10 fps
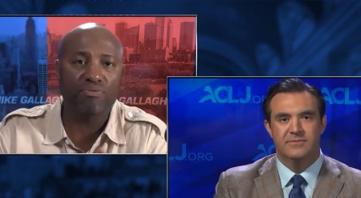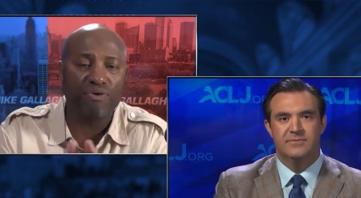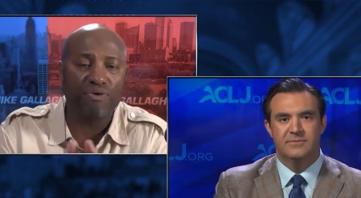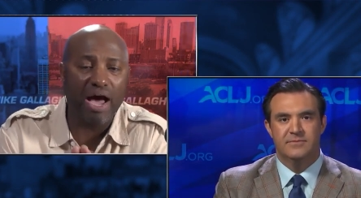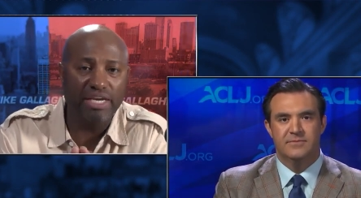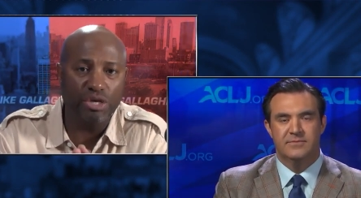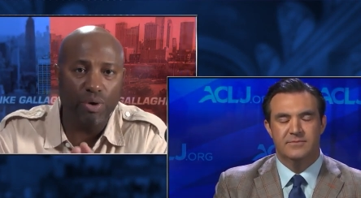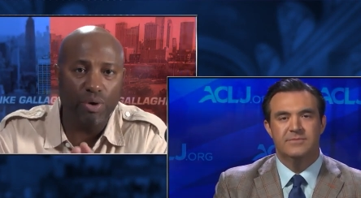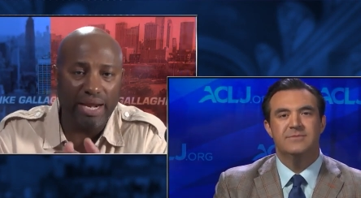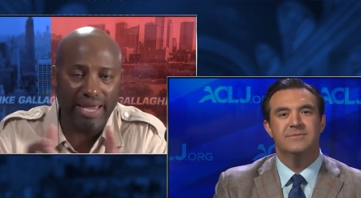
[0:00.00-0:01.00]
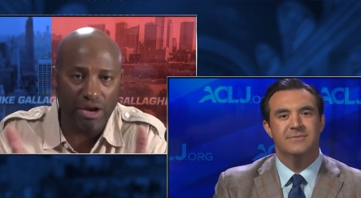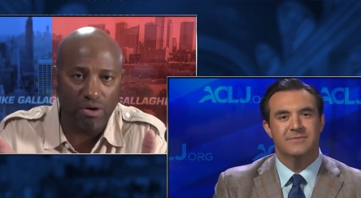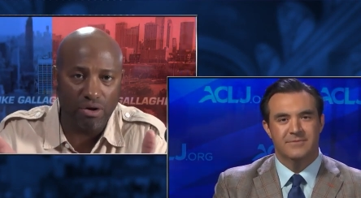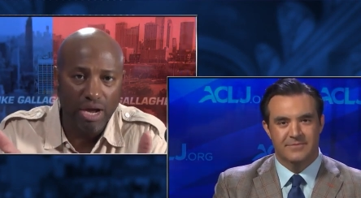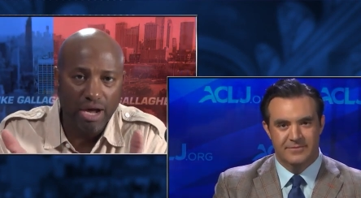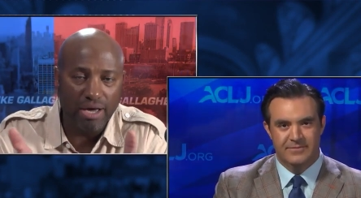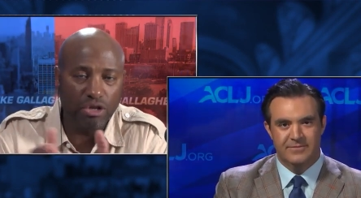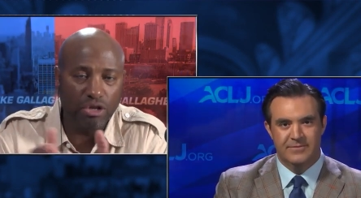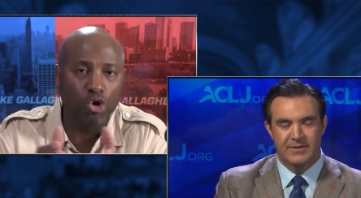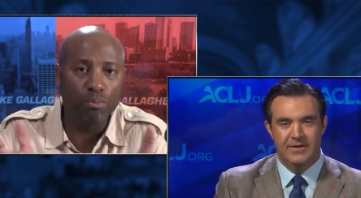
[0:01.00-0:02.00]
Speaker 1: to find you and hear,
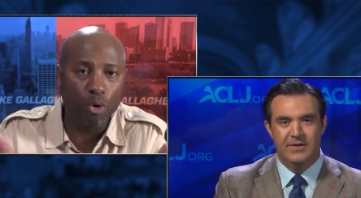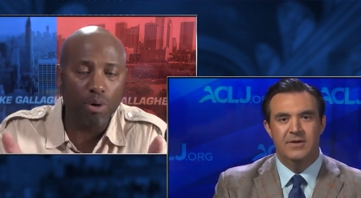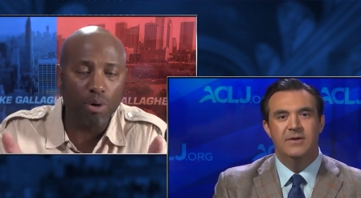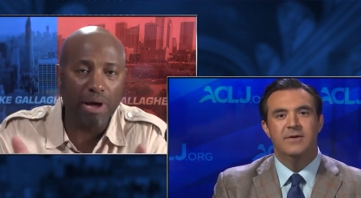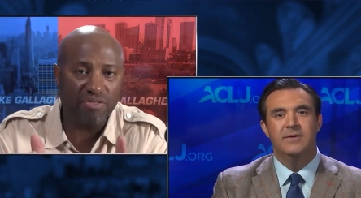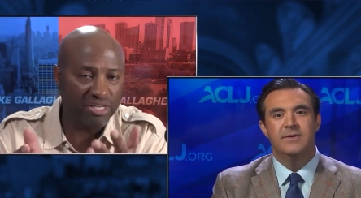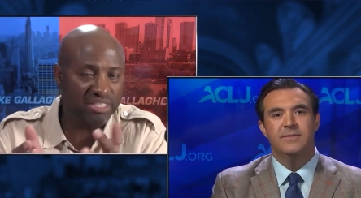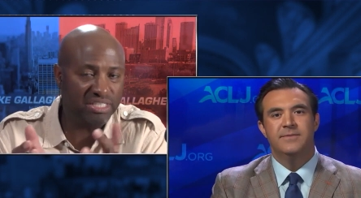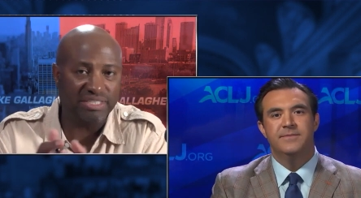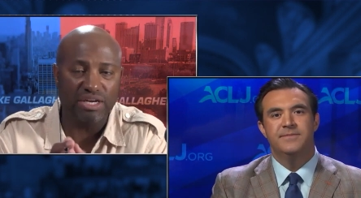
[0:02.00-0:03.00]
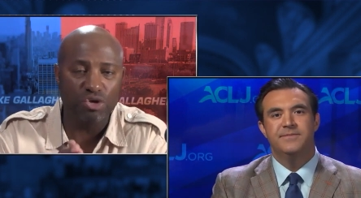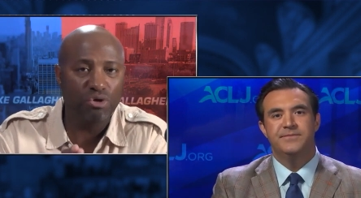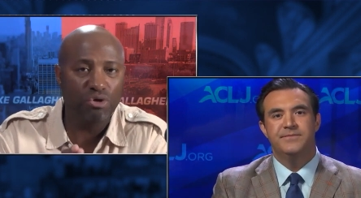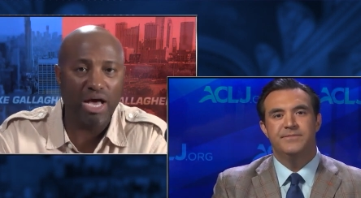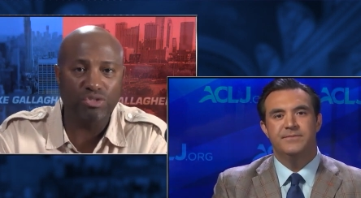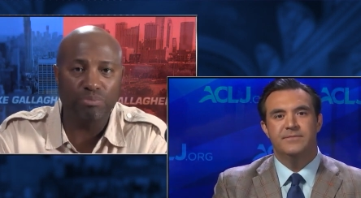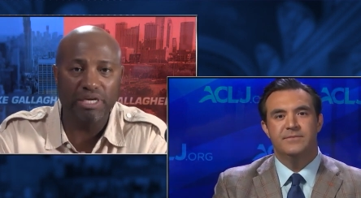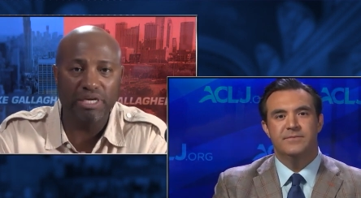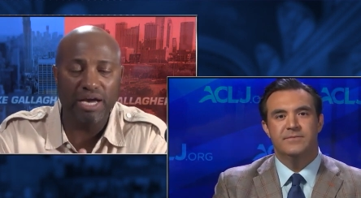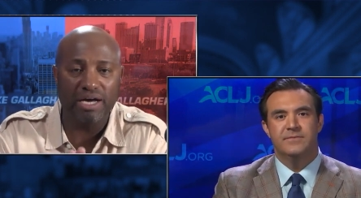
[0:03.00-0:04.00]
uh, learn more about this? Because I know you guys will
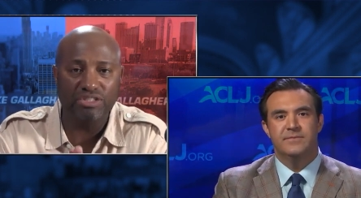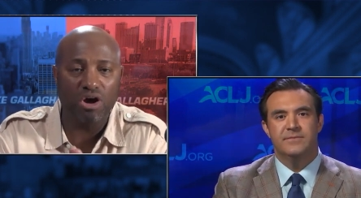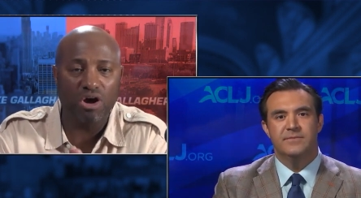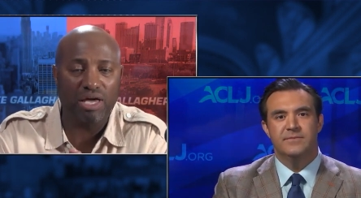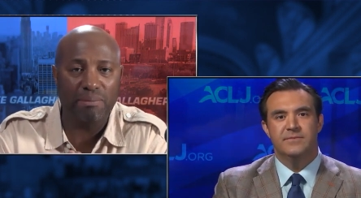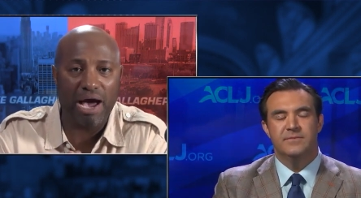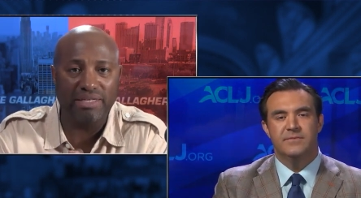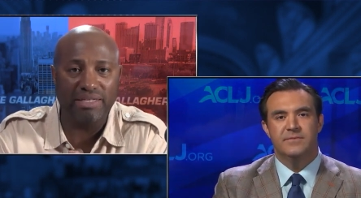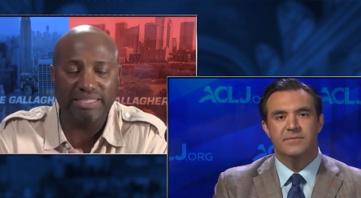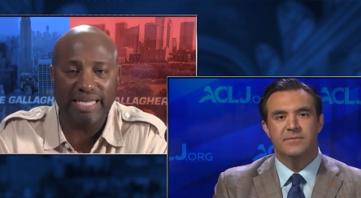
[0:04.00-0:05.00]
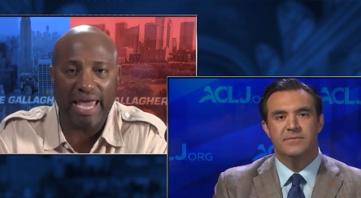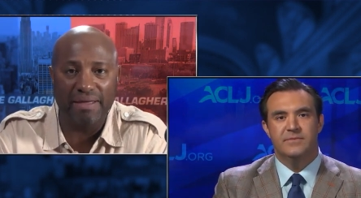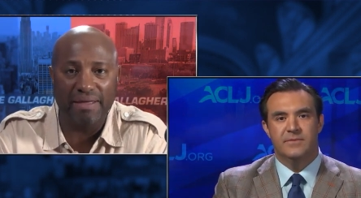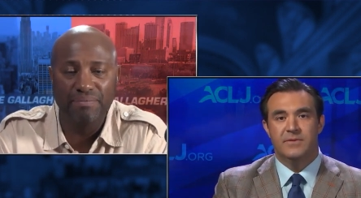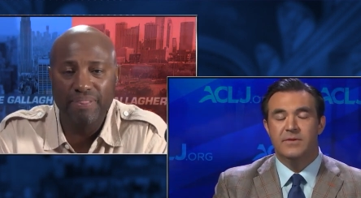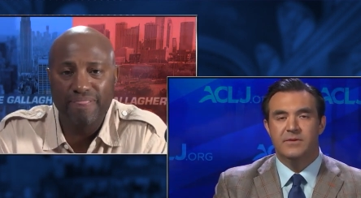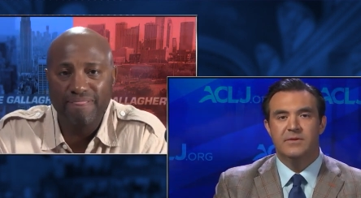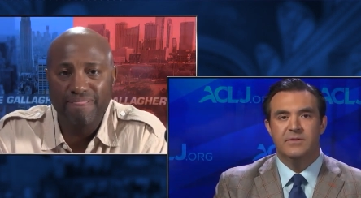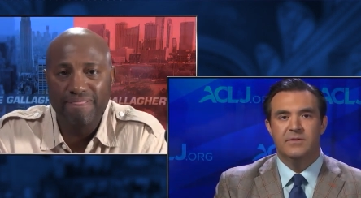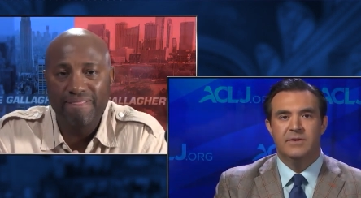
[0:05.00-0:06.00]
be uh, talking about it today.
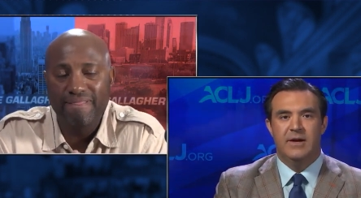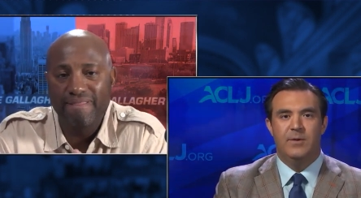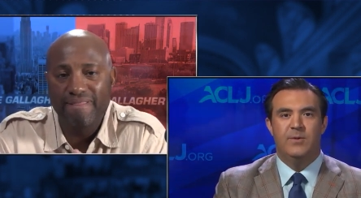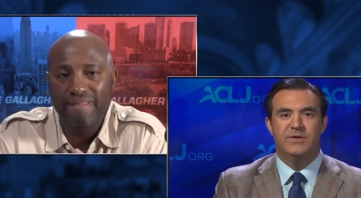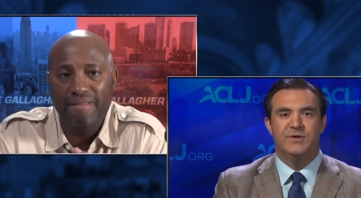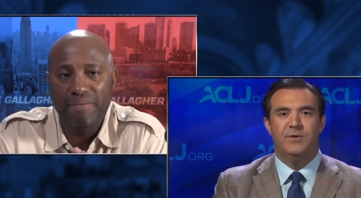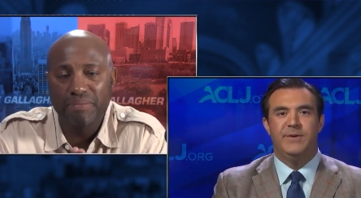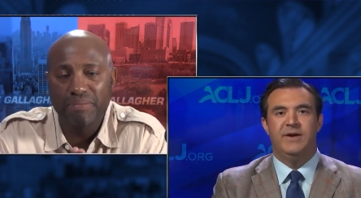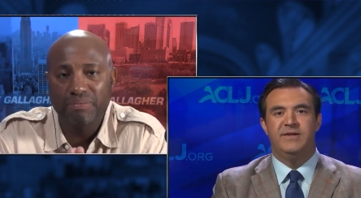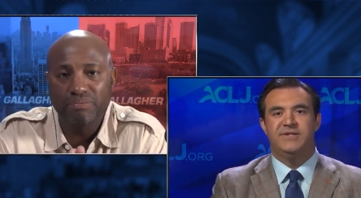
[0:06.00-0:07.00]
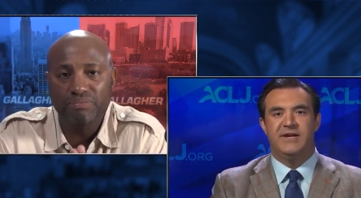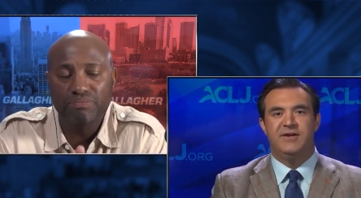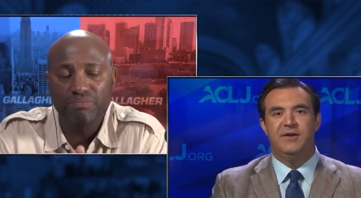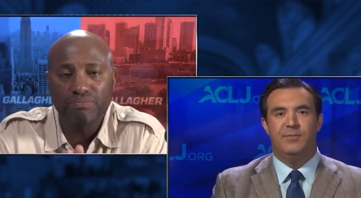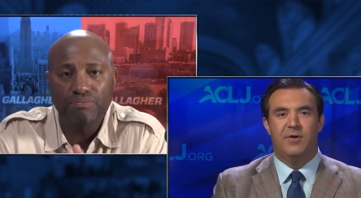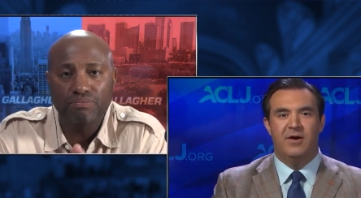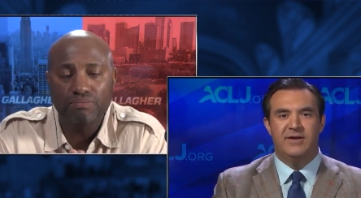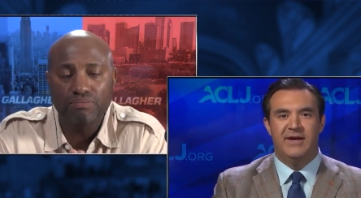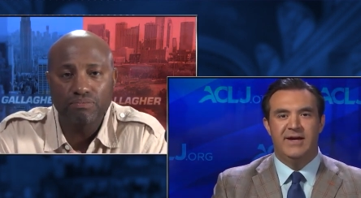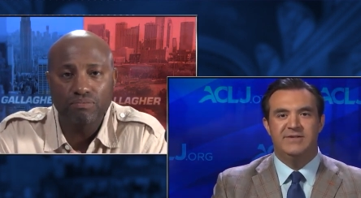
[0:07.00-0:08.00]
Speaker 2: Yeah, we will. So we'll be on the Sekulow
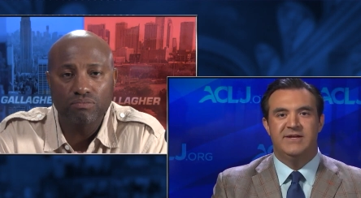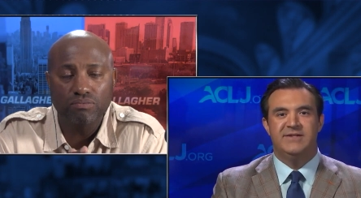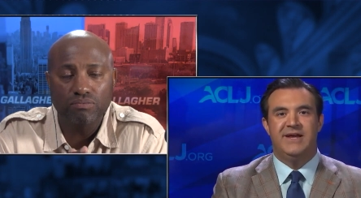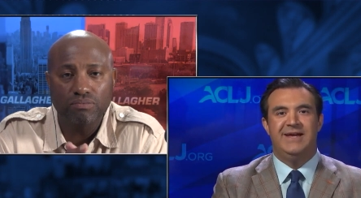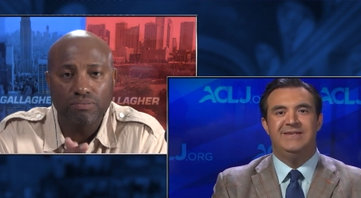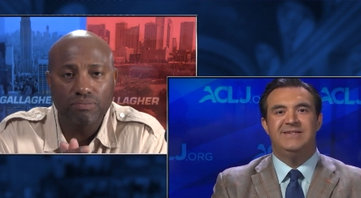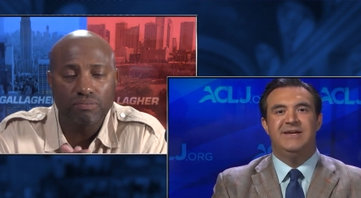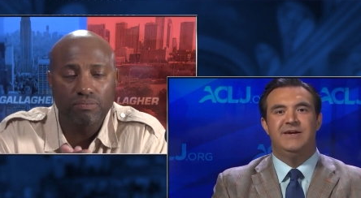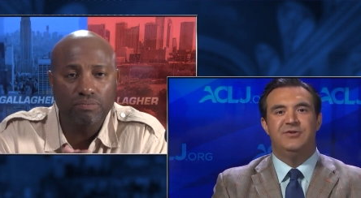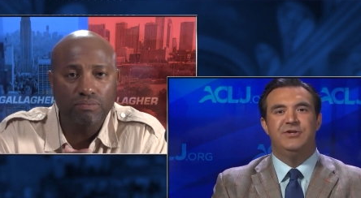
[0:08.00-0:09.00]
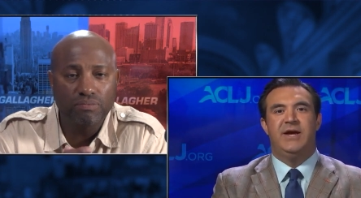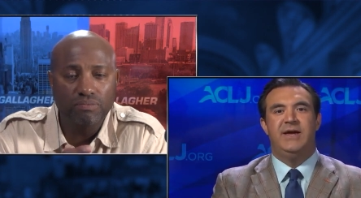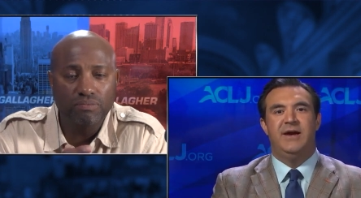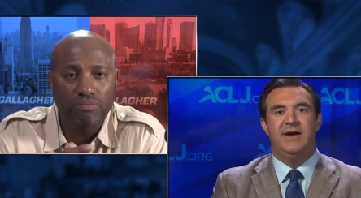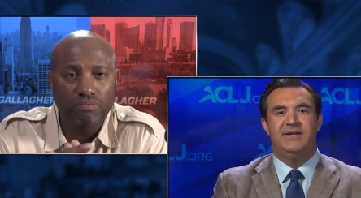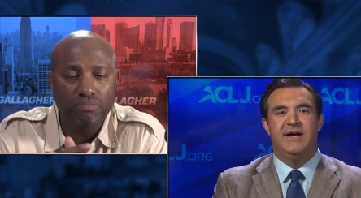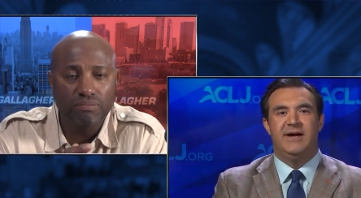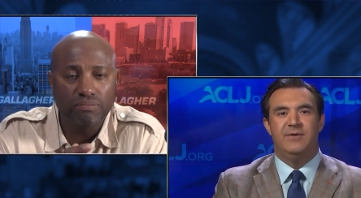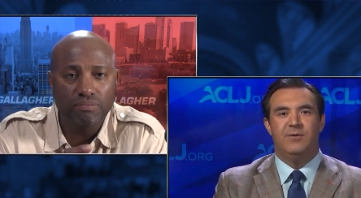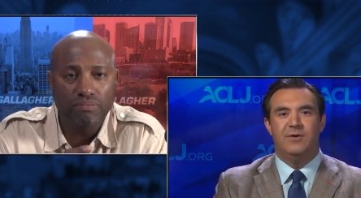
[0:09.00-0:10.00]
broadcast. That's at aclj.org.
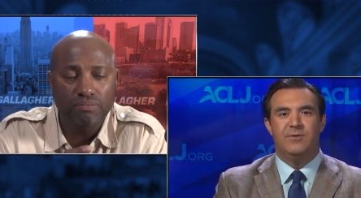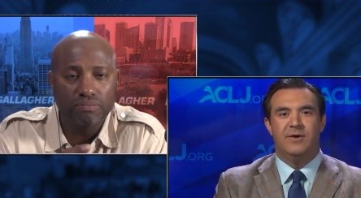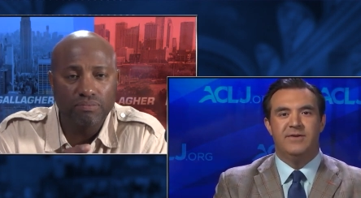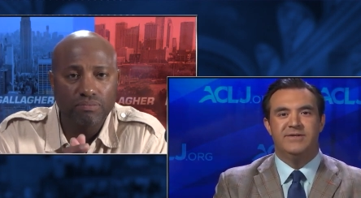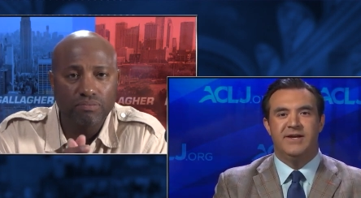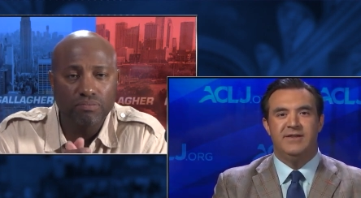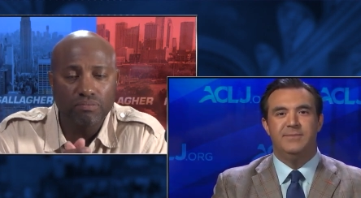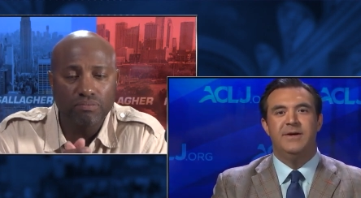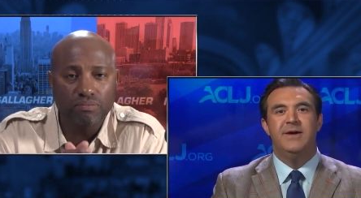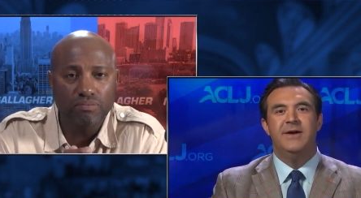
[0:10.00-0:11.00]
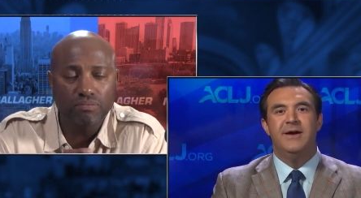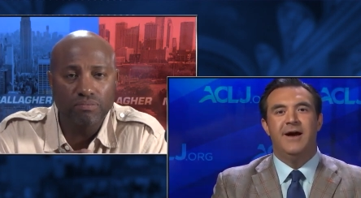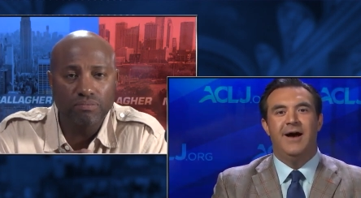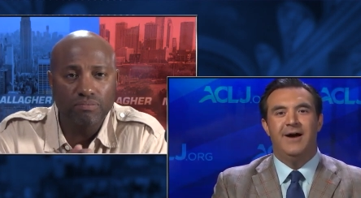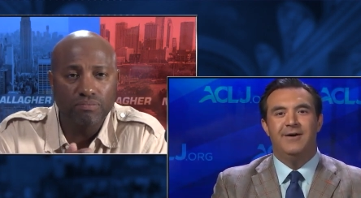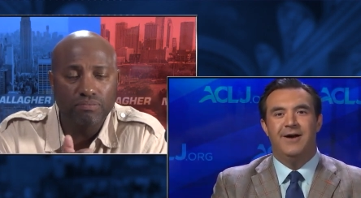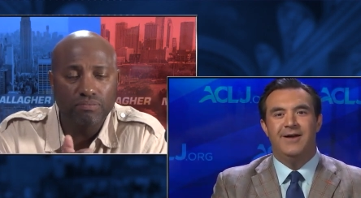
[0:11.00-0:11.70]
Uh, We're on the Salem uh, uh,